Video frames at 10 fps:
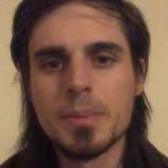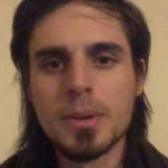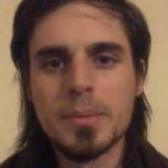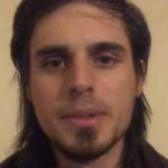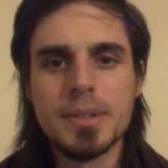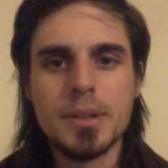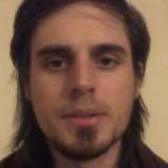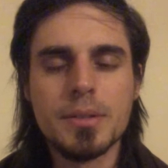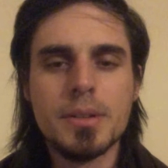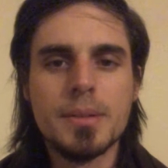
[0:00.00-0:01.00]
part of me is
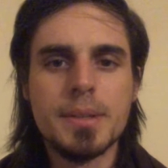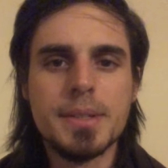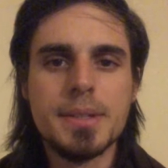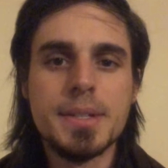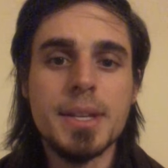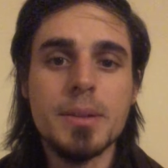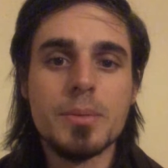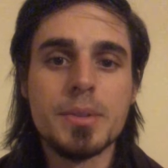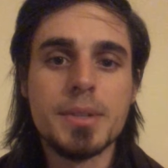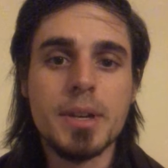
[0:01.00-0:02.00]
actually, its intent
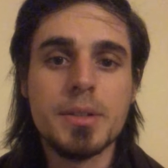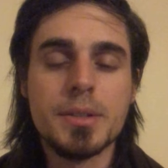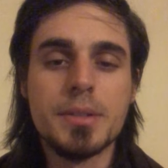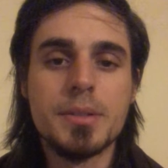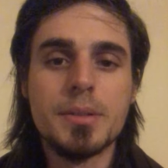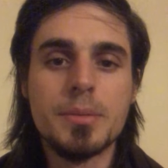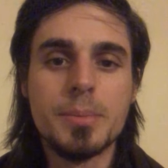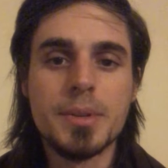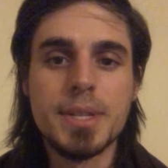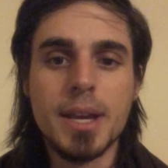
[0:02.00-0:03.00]
was actually to
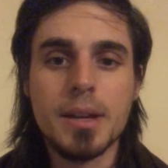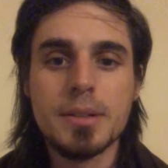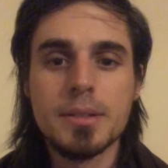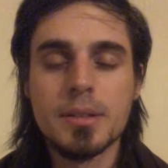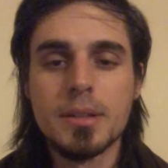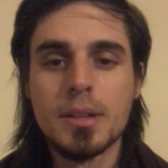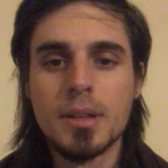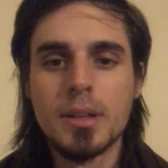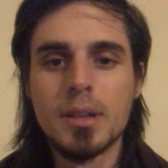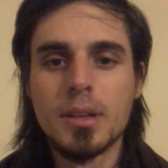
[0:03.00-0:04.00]
protect.
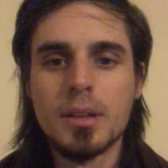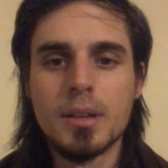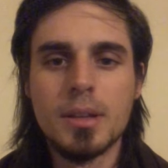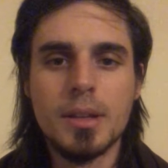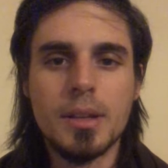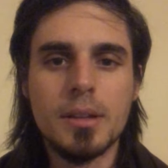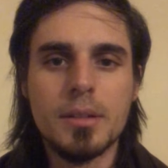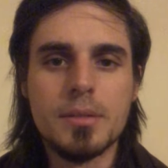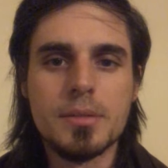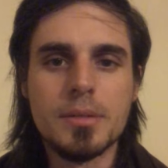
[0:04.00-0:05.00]

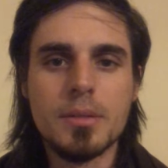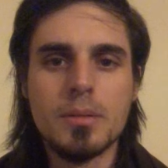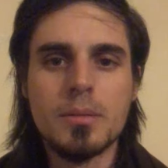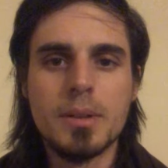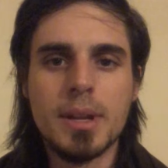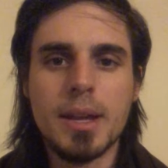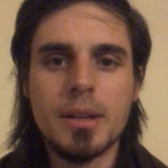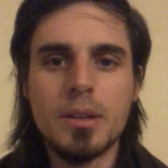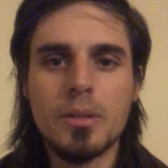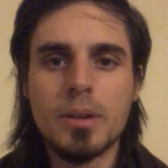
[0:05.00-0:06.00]
And so it had,
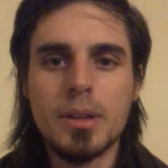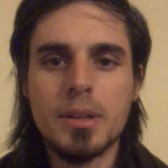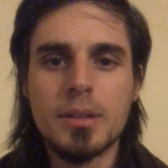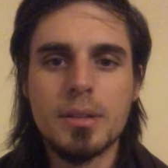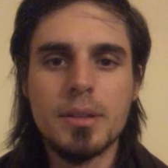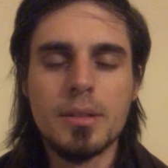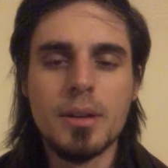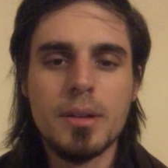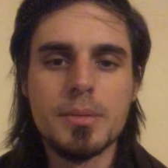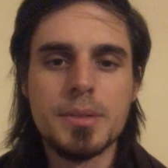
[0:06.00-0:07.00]
it
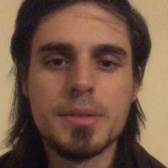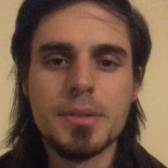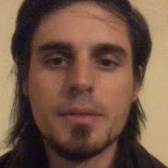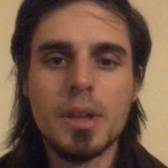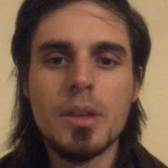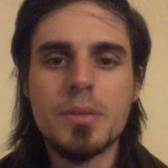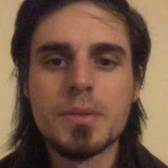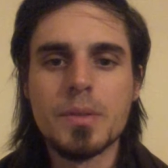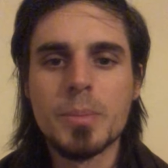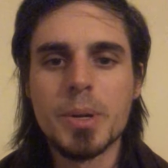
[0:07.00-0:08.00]
thought it was serving a
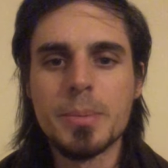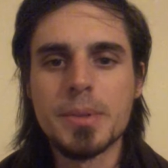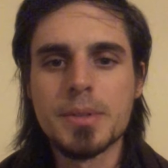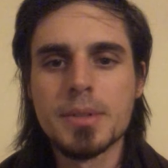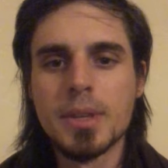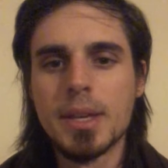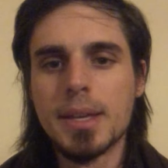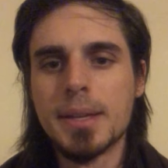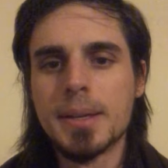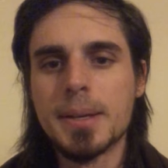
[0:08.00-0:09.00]
useful purpose,
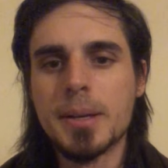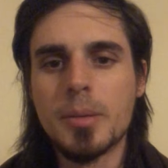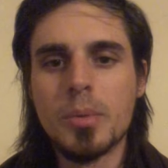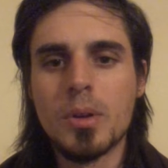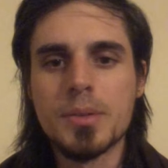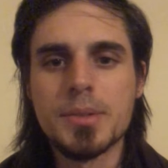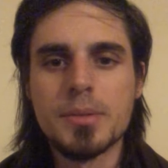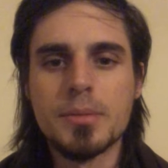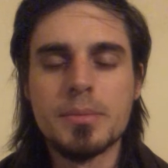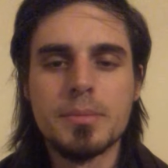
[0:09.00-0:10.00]
but
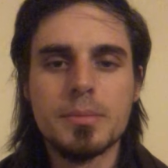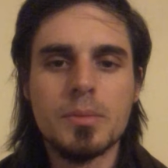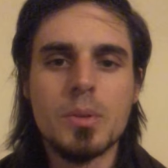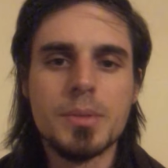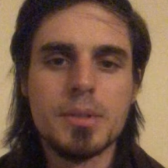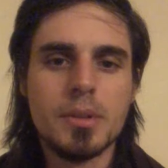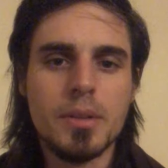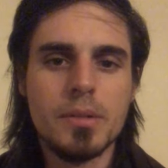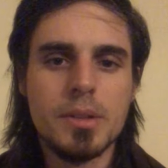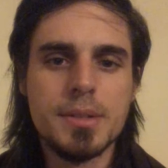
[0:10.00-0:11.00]
also what was
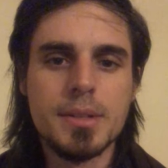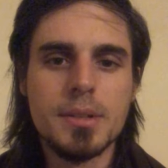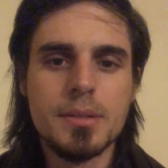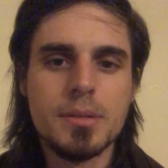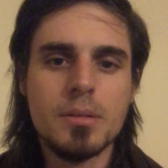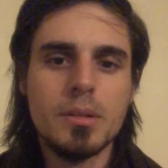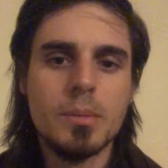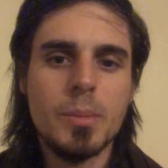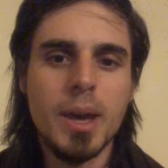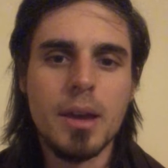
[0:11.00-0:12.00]
uncovered is that it was holding
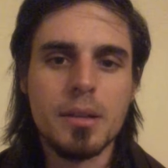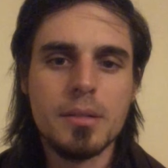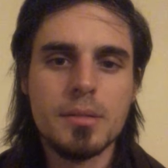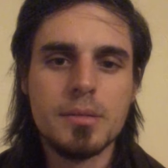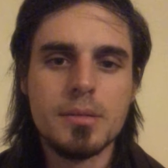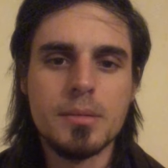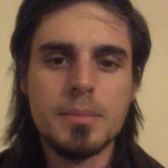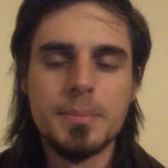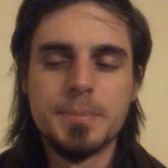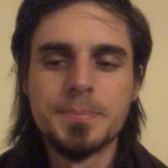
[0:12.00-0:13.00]
me back. So
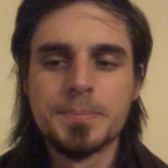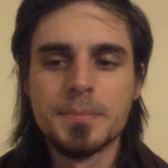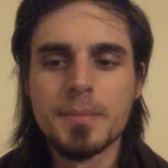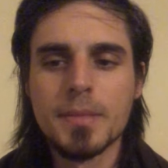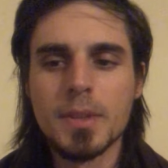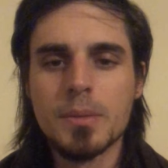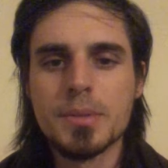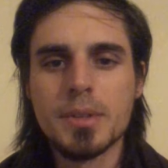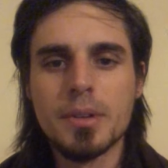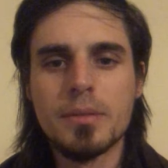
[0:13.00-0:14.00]
it
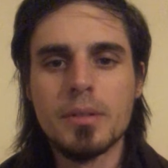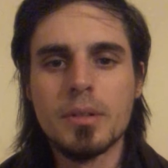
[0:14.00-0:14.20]
was kind of